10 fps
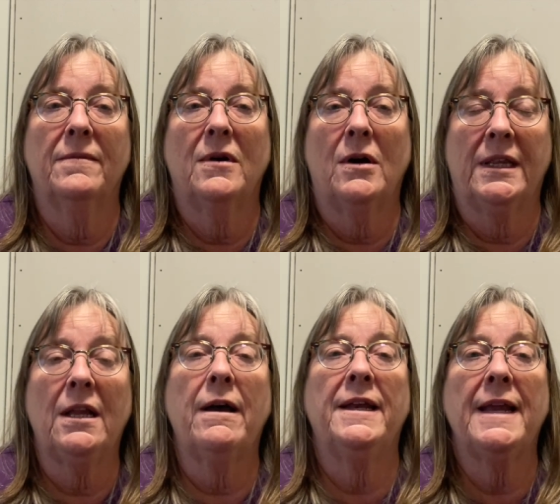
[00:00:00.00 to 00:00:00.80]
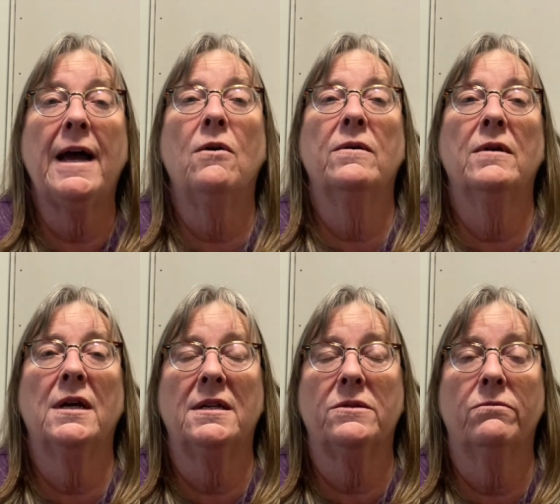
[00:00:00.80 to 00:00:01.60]
online now
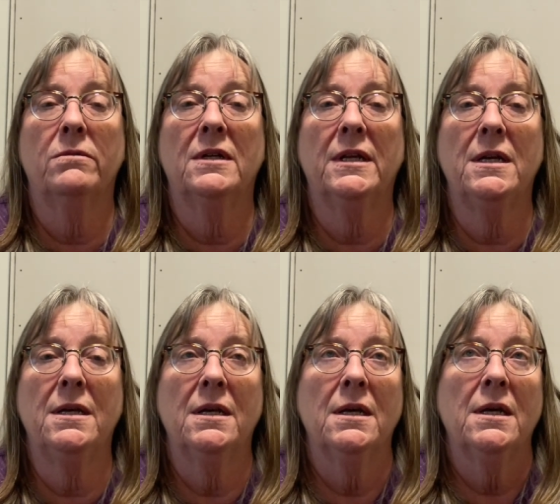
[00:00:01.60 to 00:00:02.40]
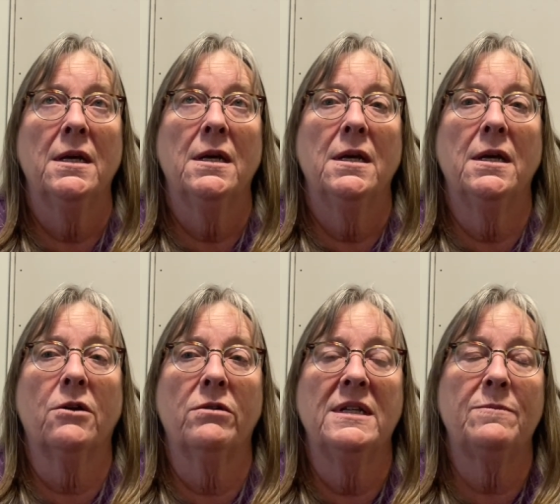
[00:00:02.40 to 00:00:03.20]
has really
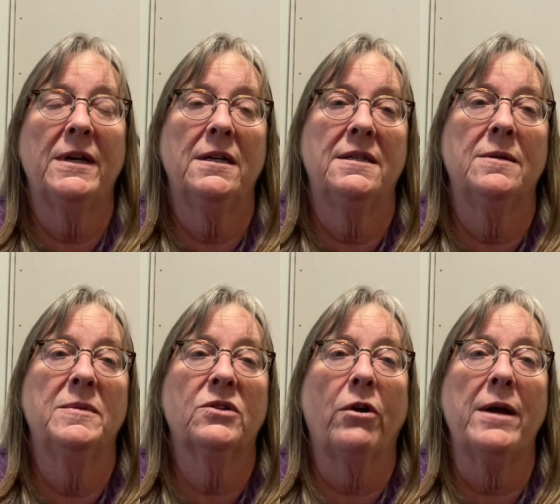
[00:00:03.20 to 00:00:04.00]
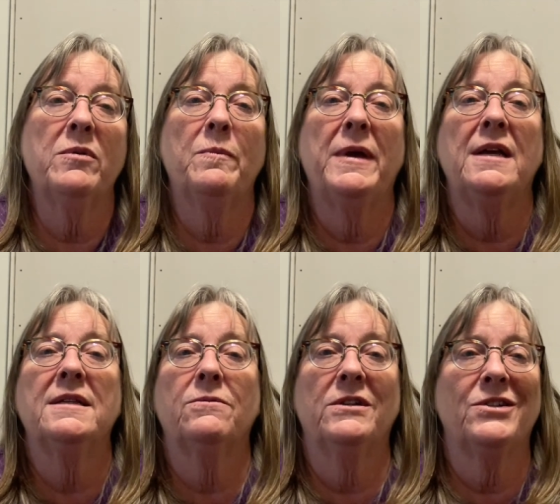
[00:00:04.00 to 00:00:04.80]
increased my subscriber
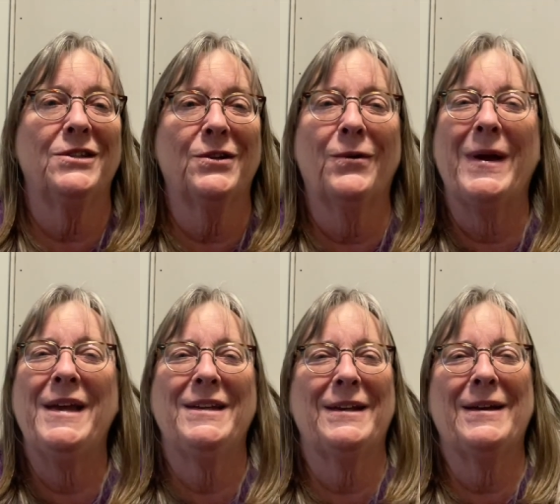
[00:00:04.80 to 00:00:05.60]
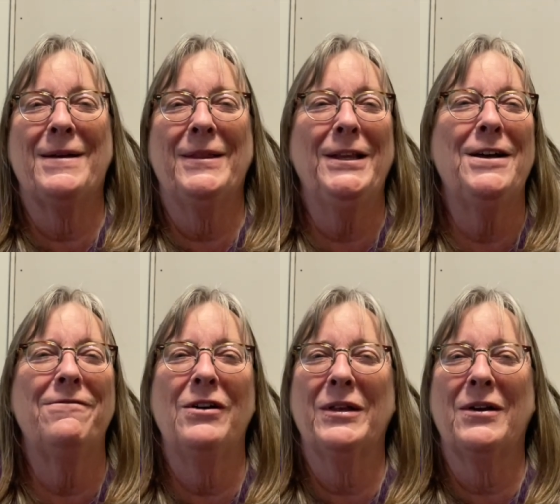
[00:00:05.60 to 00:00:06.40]
base, which is great. And I love
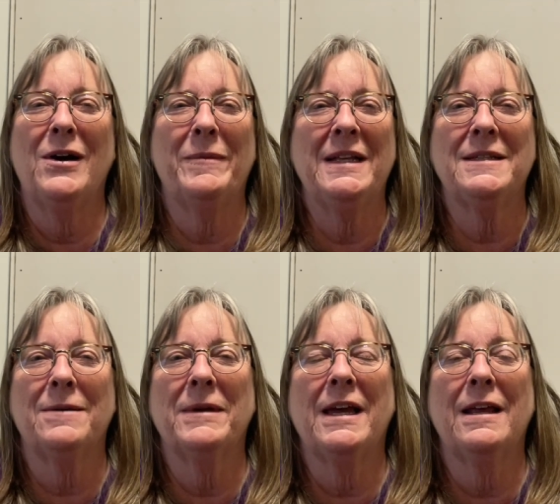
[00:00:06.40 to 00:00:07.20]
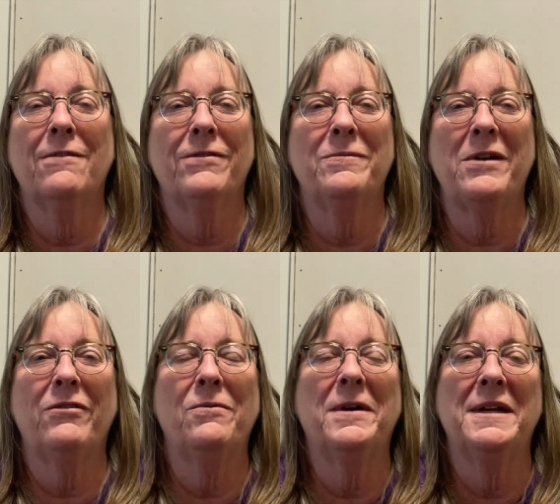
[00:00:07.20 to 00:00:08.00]
all the comments I'm getting from
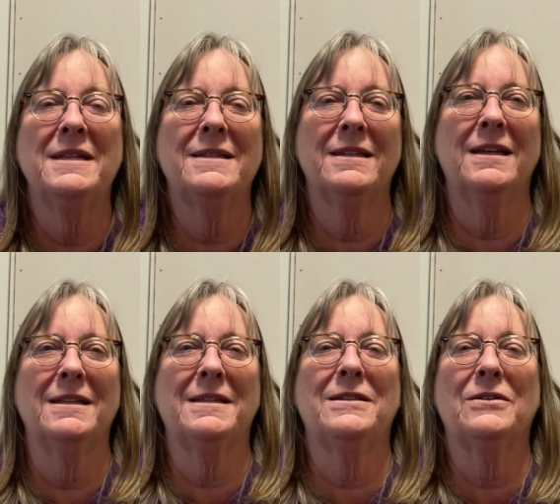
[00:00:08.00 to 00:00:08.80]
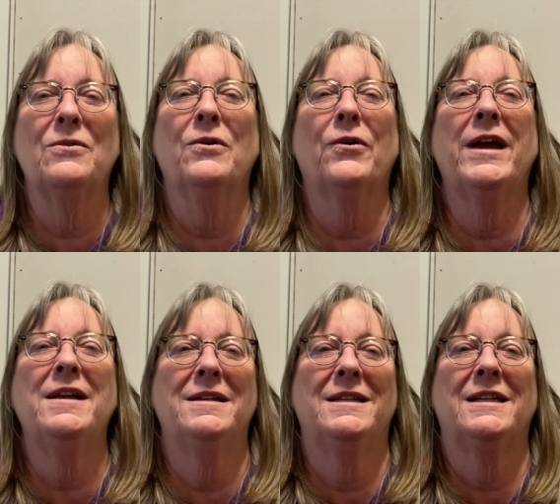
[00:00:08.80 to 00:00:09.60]
everyone. It's, it's so
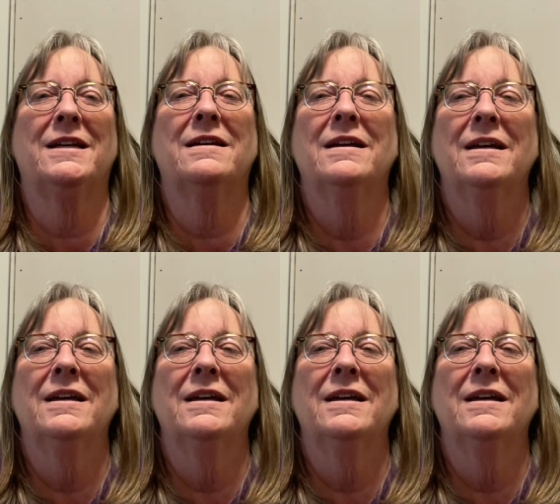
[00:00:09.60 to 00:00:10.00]
great to